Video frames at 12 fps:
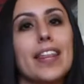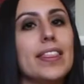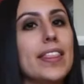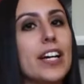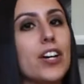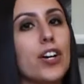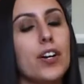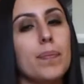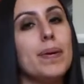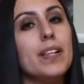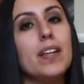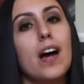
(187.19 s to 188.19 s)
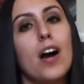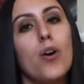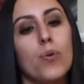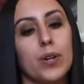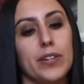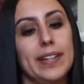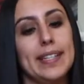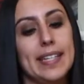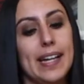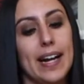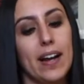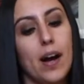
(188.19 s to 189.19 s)
thicker pillow, or you could
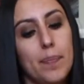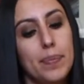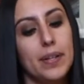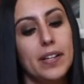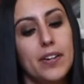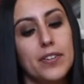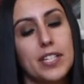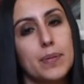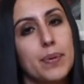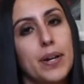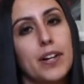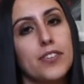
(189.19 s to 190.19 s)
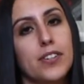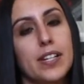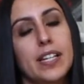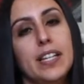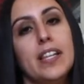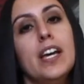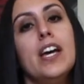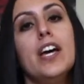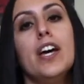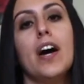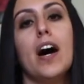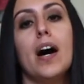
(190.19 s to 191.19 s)
stack up pillows to put underneath
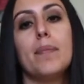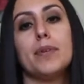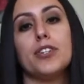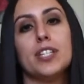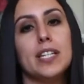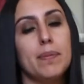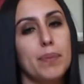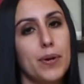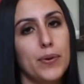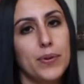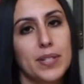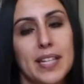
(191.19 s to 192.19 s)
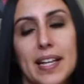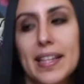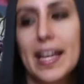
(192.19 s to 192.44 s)
your sit bones, and